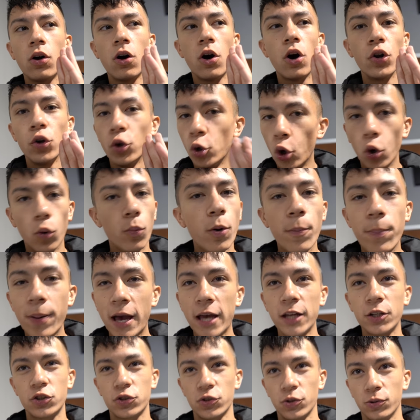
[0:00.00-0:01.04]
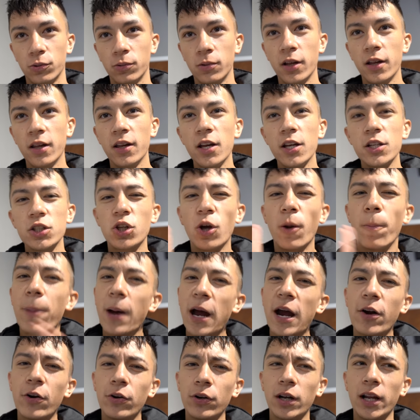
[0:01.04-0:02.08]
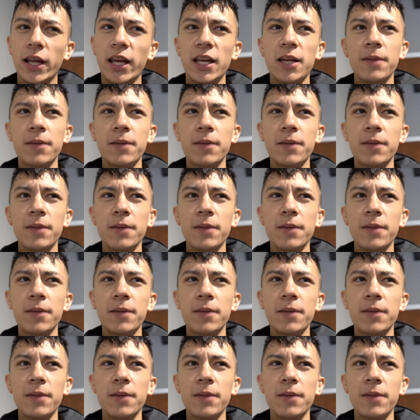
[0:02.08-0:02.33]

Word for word: on normal petrol. So apparently,